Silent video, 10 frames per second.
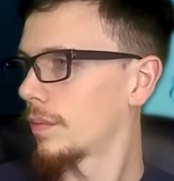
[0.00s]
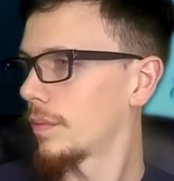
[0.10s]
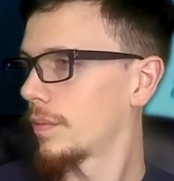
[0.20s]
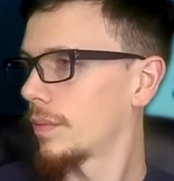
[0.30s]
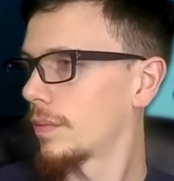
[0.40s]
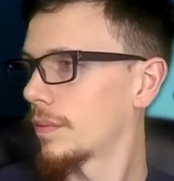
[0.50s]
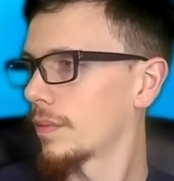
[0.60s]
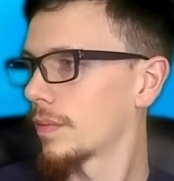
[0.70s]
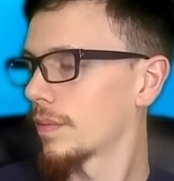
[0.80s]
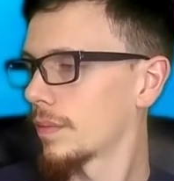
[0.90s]

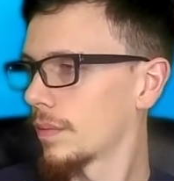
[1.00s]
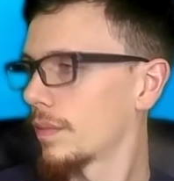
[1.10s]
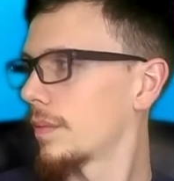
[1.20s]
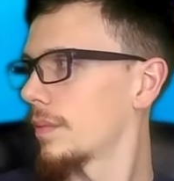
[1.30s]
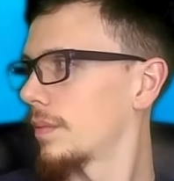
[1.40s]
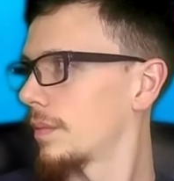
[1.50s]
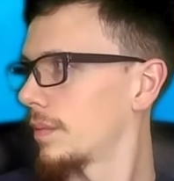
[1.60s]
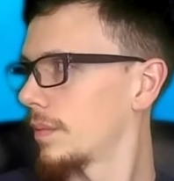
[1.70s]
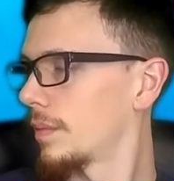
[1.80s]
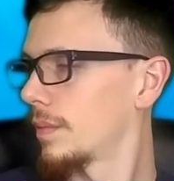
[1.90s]

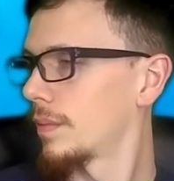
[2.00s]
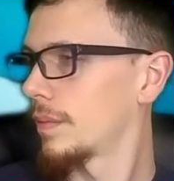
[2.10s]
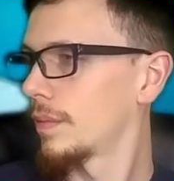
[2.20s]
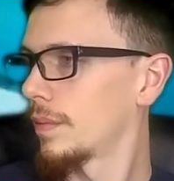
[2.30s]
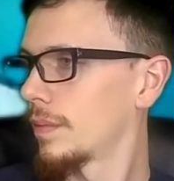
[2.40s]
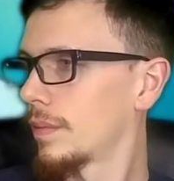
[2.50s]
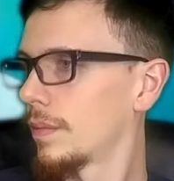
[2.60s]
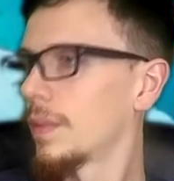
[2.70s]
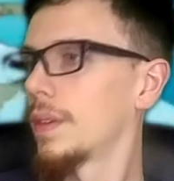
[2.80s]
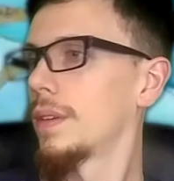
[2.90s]

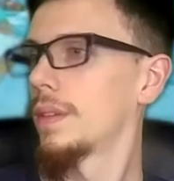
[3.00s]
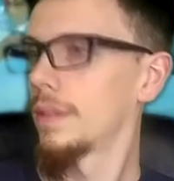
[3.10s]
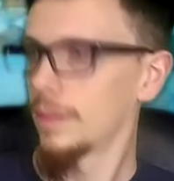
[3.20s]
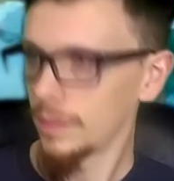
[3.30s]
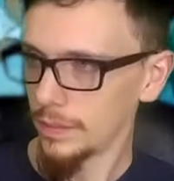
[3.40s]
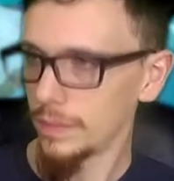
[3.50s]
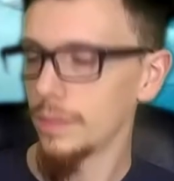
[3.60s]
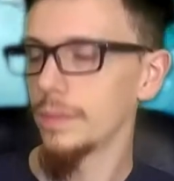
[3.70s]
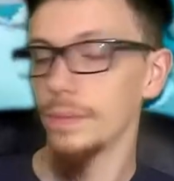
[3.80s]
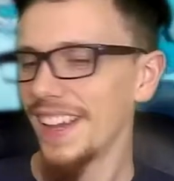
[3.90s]

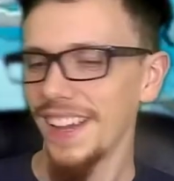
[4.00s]
(not speaking)